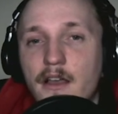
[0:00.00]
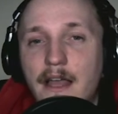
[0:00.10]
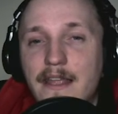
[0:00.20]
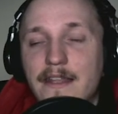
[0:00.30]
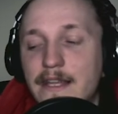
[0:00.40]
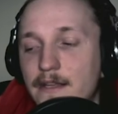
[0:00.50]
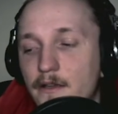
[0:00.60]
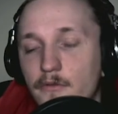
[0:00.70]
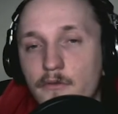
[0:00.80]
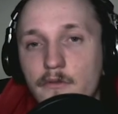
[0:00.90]
a
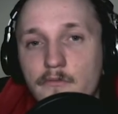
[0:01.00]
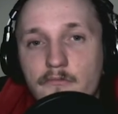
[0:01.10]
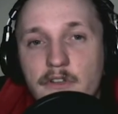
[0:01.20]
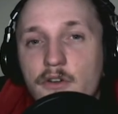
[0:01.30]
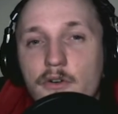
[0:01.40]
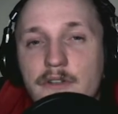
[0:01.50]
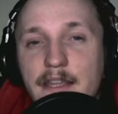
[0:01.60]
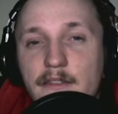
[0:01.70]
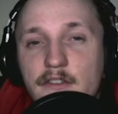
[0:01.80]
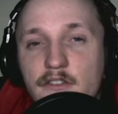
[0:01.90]

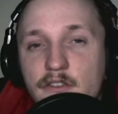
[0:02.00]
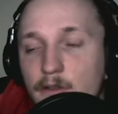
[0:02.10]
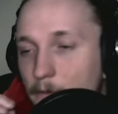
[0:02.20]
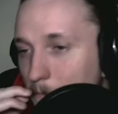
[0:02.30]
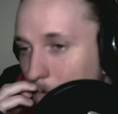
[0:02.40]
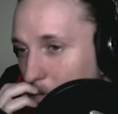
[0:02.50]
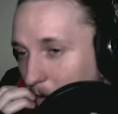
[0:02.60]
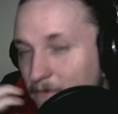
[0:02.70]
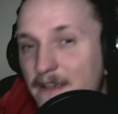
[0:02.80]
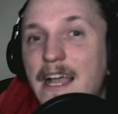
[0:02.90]
recording
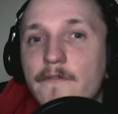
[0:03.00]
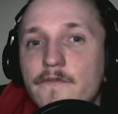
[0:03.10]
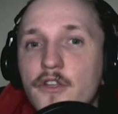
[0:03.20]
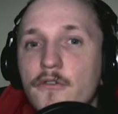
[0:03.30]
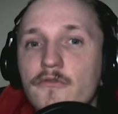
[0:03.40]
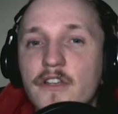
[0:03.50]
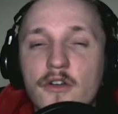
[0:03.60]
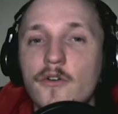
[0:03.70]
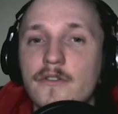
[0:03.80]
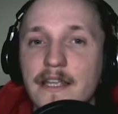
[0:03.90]
if I have two
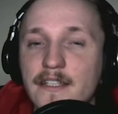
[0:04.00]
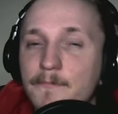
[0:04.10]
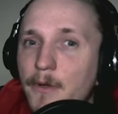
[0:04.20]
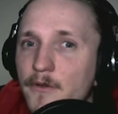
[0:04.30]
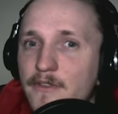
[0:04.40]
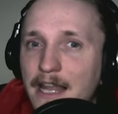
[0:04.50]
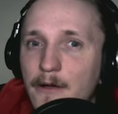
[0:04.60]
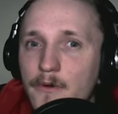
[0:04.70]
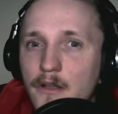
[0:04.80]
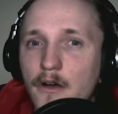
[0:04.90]
recordings, both an
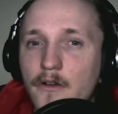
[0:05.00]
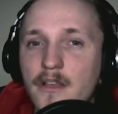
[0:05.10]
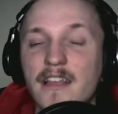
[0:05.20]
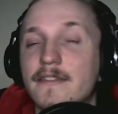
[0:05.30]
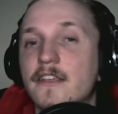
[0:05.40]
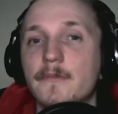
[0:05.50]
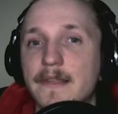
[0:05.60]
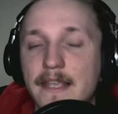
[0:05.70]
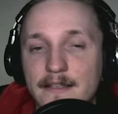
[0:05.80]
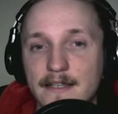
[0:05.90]
hour long, they're going to
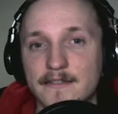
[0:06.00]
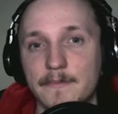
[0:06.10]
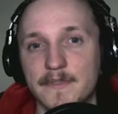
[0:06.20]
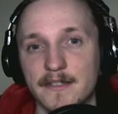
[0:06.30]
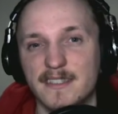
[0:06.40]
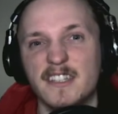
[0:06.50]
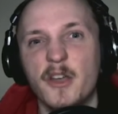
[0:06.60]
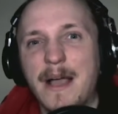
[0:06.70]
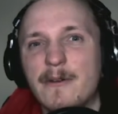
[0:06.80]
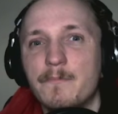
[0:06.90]
be the exact same size. I
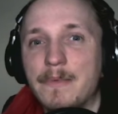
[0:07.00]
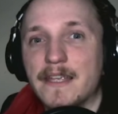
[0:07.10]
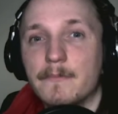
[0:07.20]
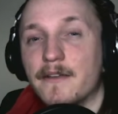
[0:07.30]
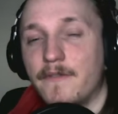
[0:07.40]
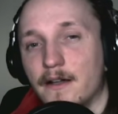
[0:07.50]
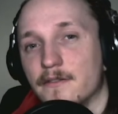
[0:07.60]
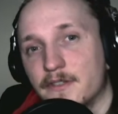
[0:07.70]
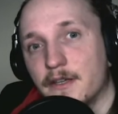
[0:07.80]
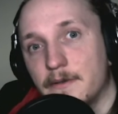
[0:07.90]
know how big my
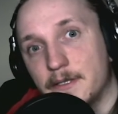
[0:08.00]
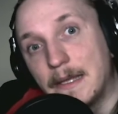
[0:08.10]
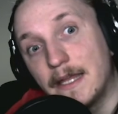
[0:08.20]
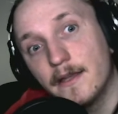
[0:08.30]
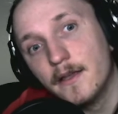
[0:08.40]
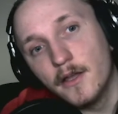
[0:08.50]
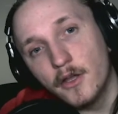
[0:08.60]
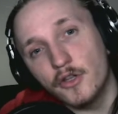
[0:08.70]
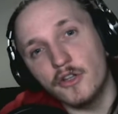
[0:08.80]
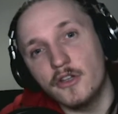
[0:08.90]
files are going to be,
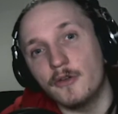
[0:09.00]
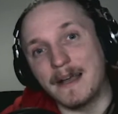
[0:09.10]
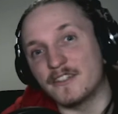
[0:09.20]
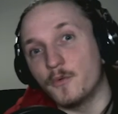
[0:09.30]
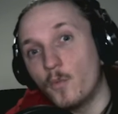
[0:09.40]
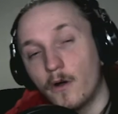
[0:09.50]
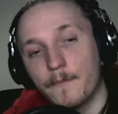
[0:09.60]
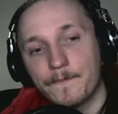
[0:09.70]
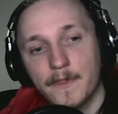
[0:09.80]
no matter what.